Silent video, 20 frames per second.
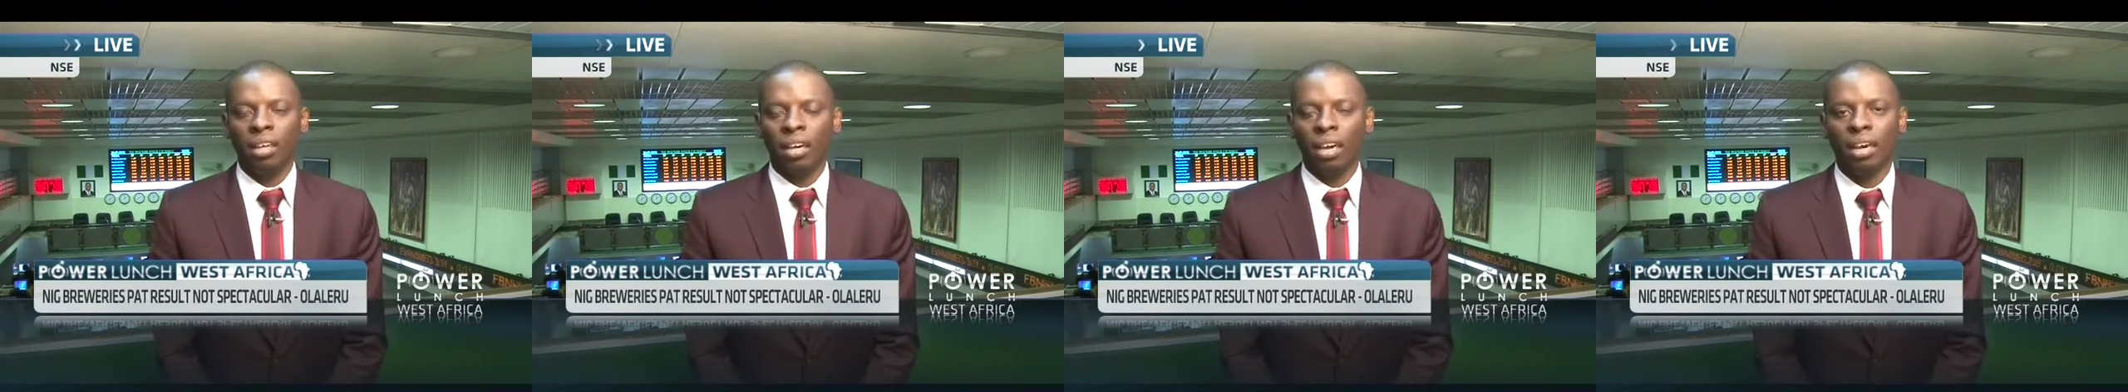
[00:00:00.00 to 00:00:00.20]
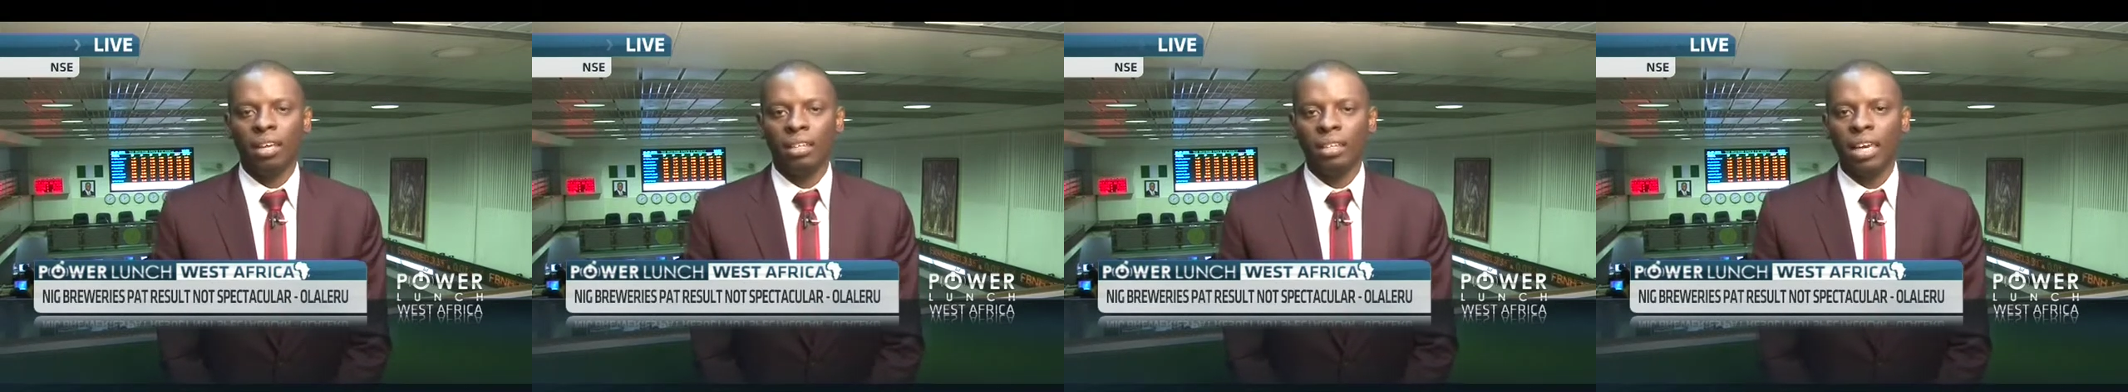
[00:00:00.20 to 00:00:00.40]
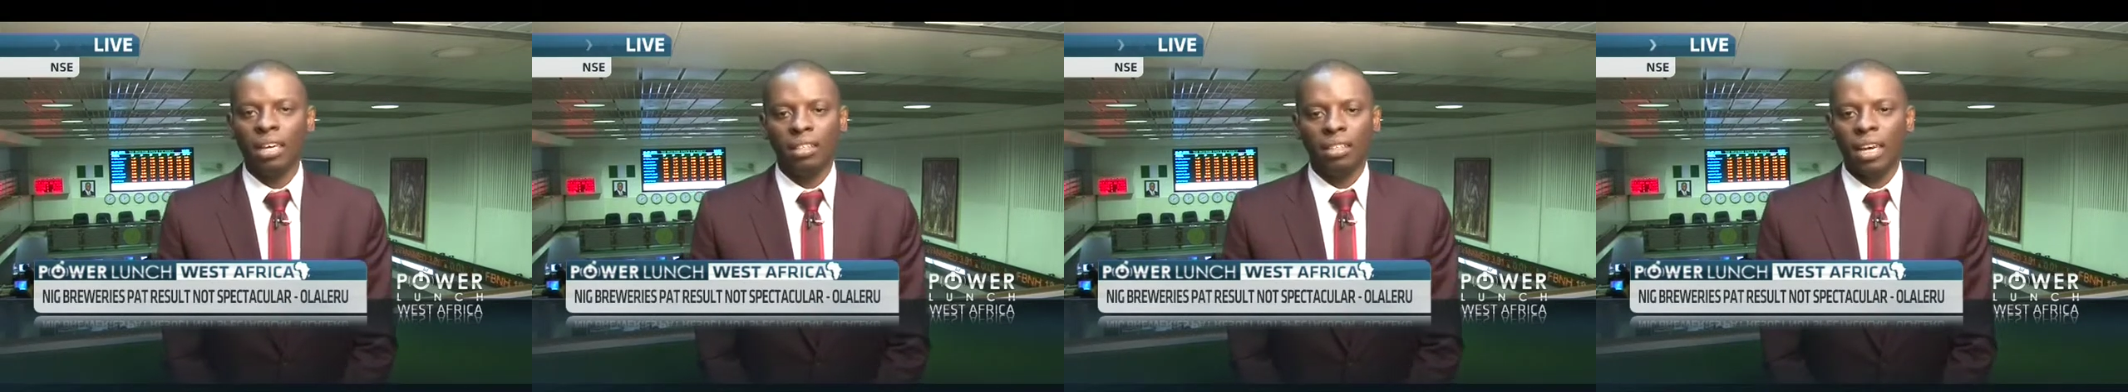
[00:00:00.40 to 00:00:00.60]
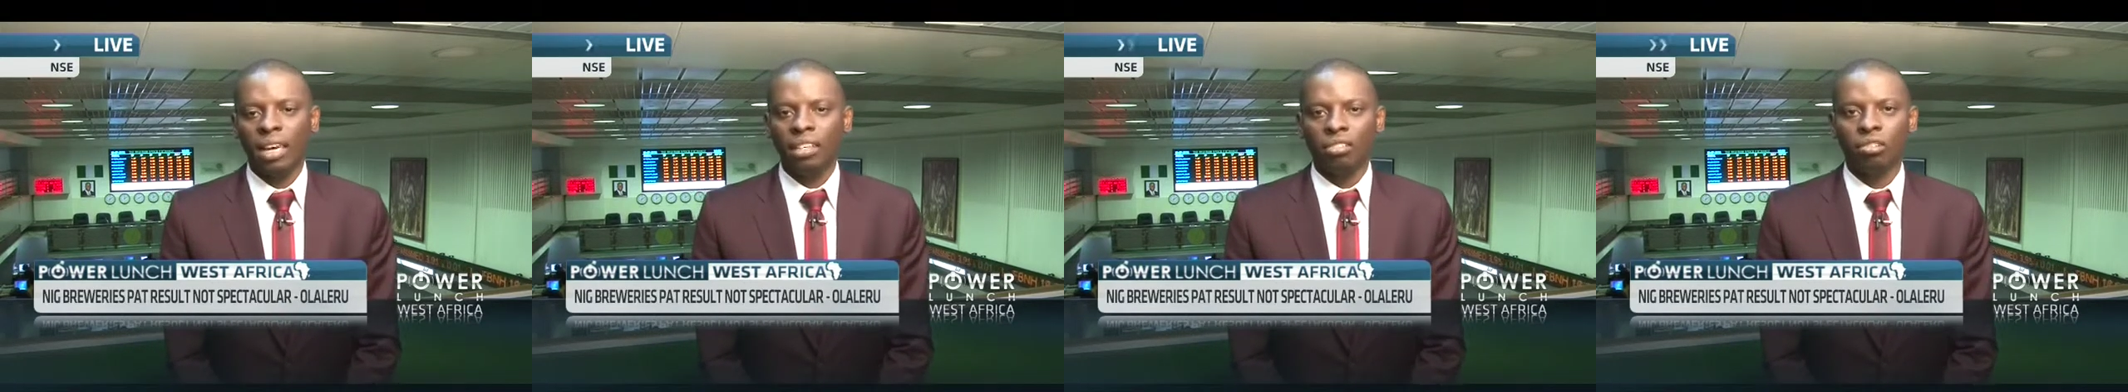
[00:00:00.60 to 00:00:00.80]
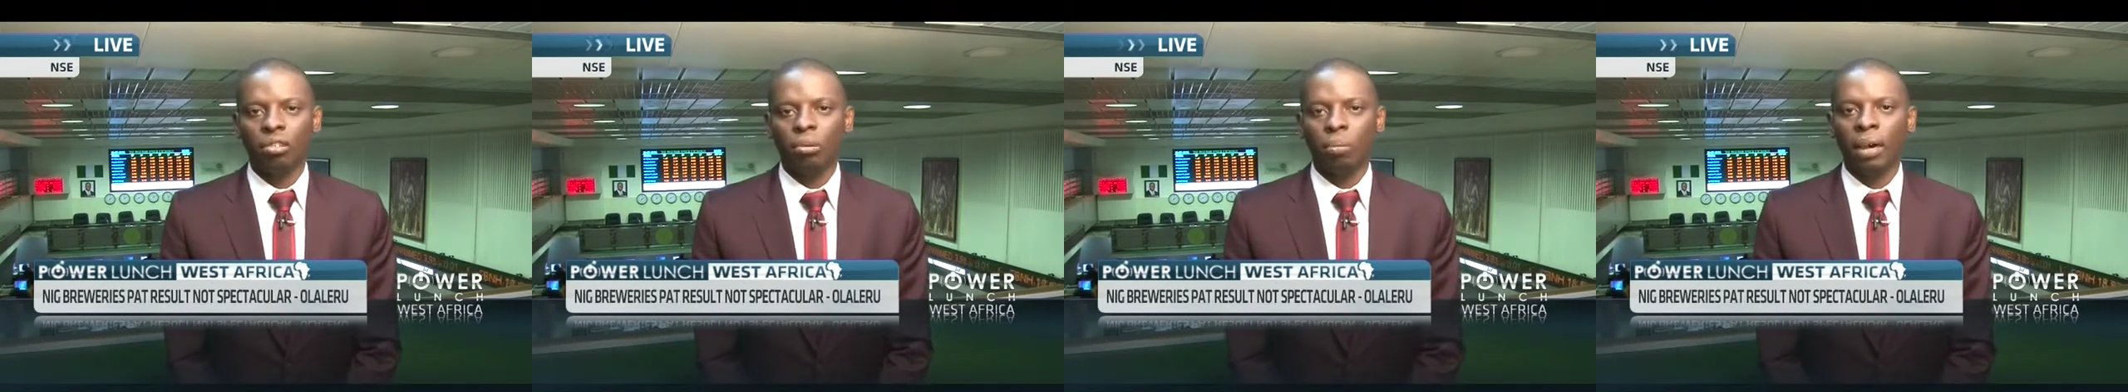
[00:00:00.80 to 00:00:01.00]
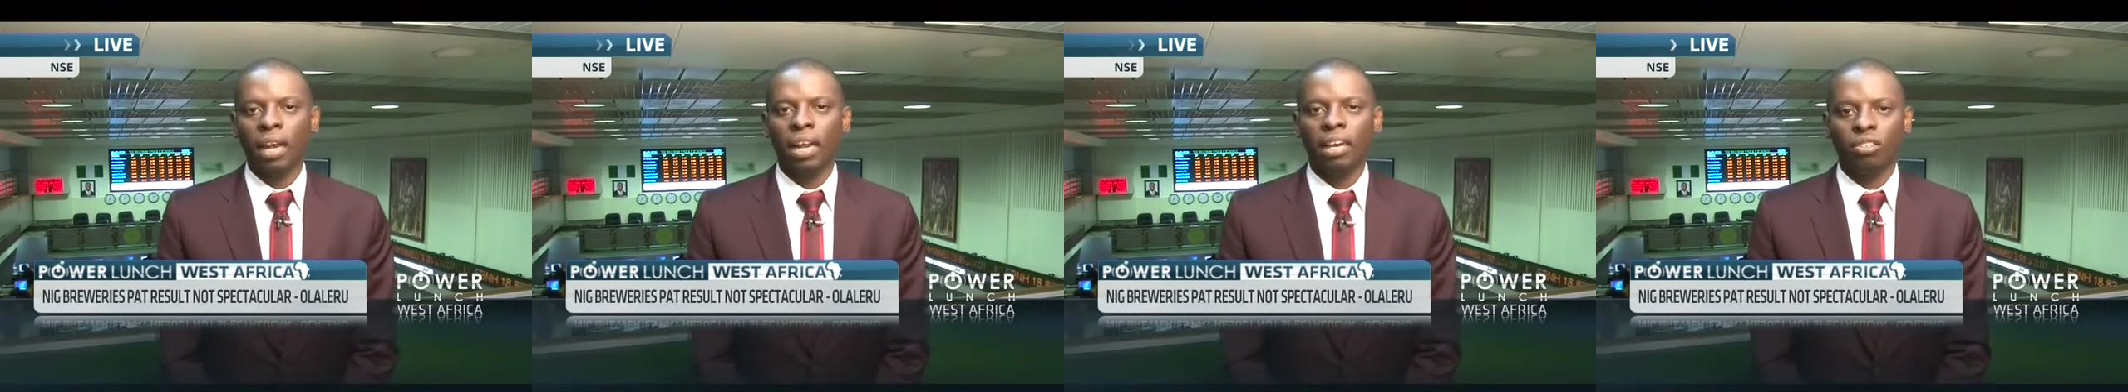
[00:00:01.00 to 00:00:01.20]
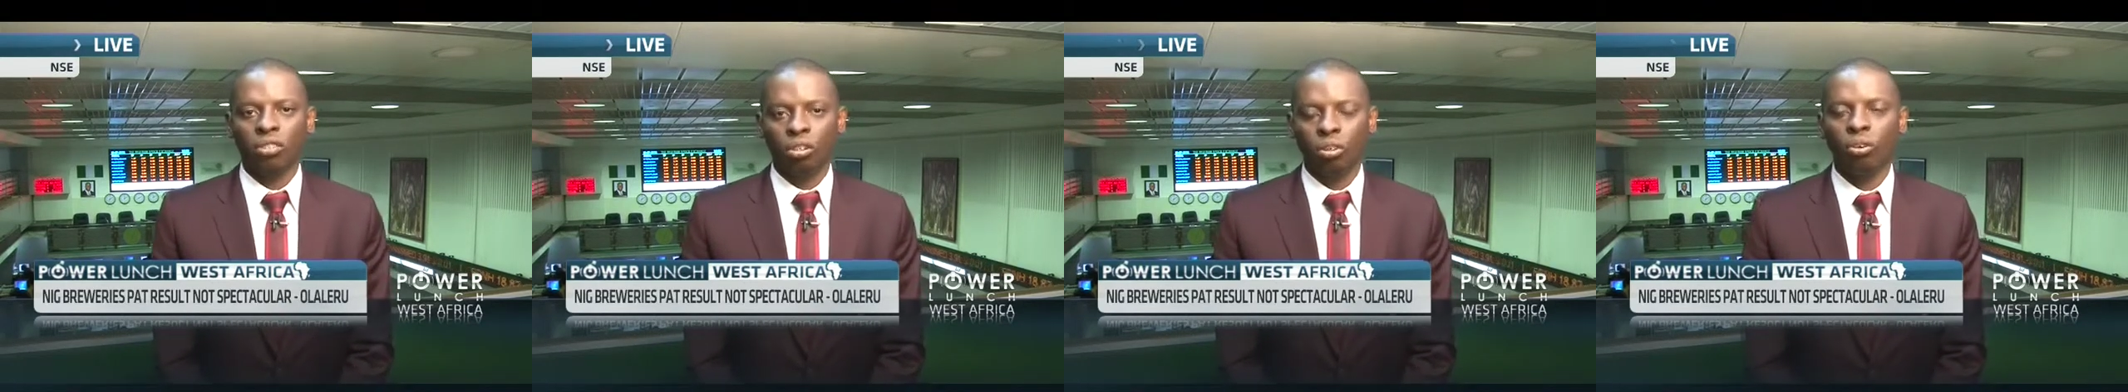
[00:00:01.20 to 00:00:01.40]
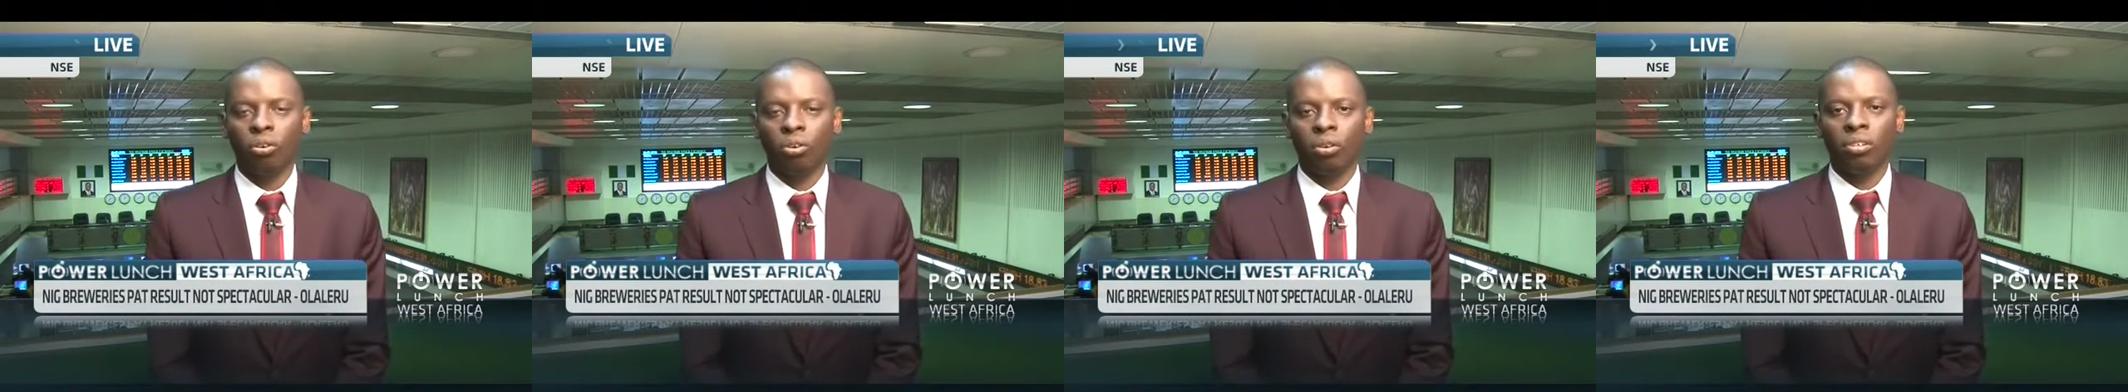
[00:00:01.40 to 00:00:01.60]
uh, that, that's not bad
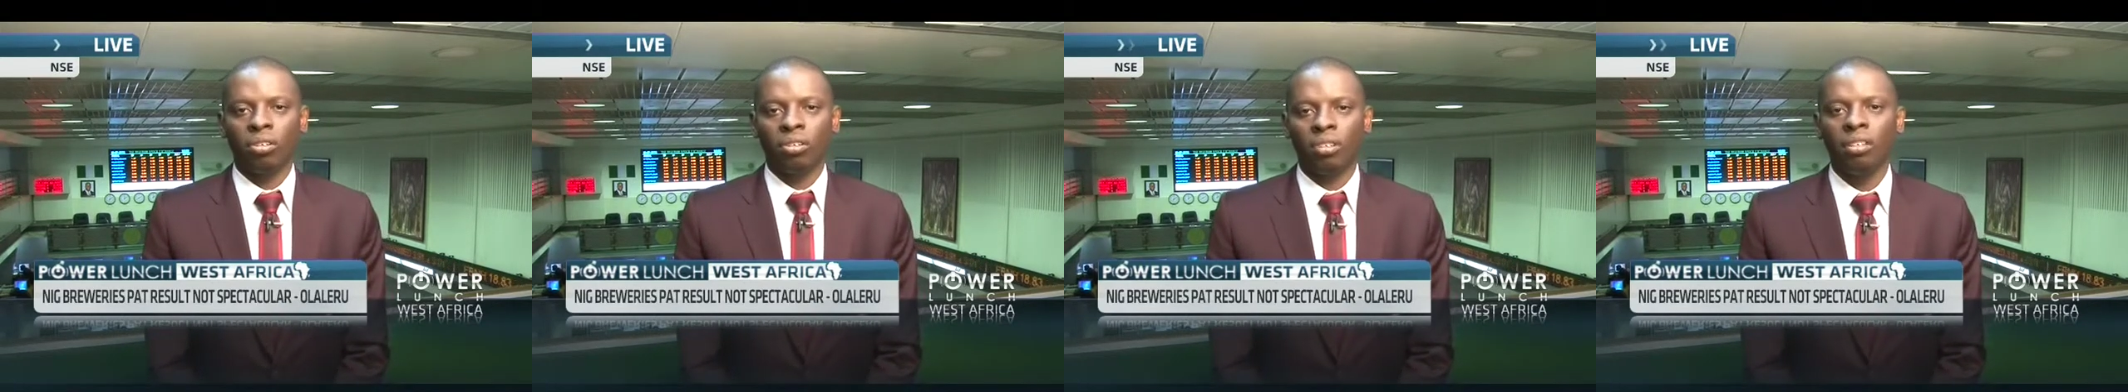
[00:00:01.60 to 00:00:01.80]
at all.